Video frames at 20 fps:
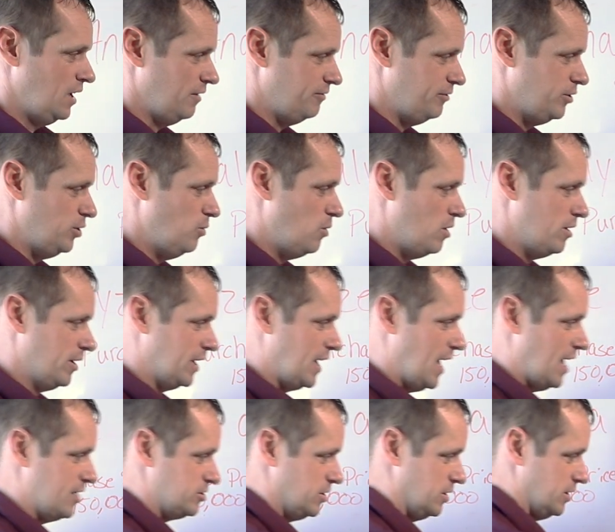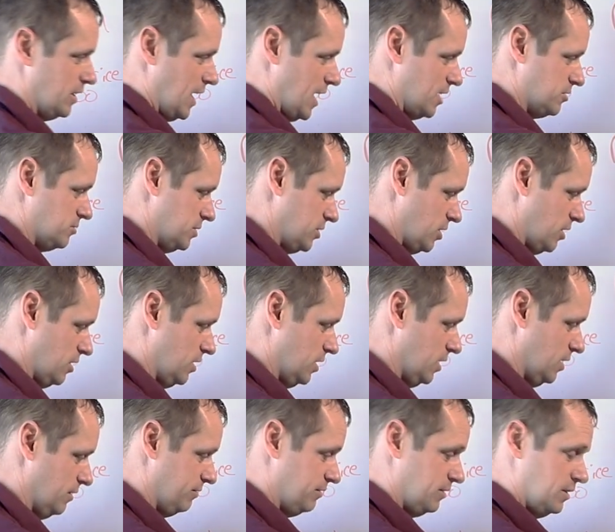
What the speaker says: If you want a cash on cash return